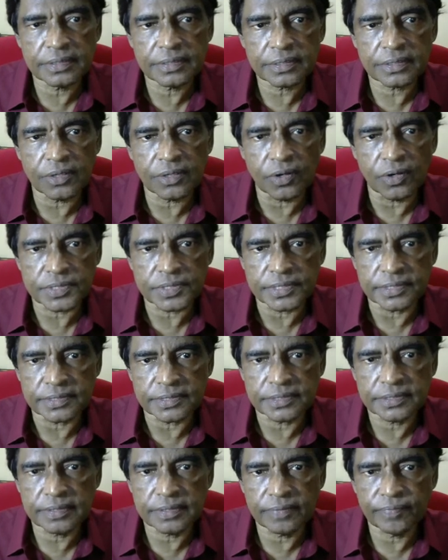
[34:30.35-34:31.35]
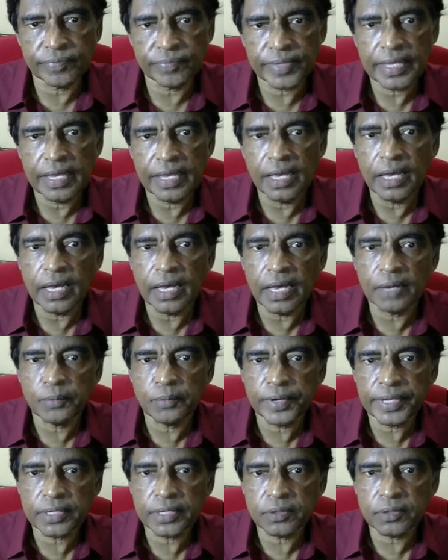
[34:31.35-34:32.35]
causes, and what
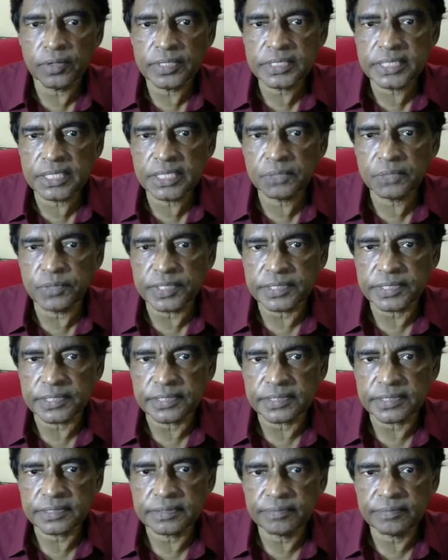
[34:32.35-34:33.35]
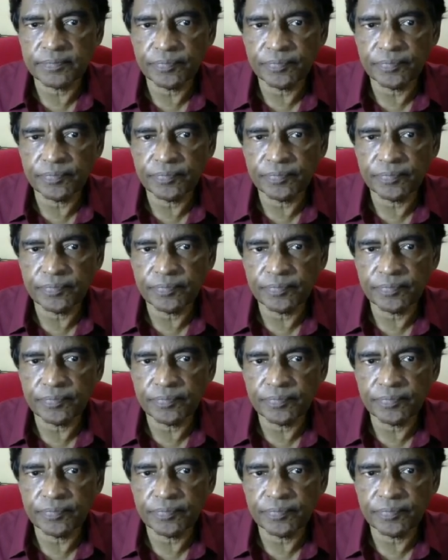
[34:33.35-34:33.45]
are the consequences.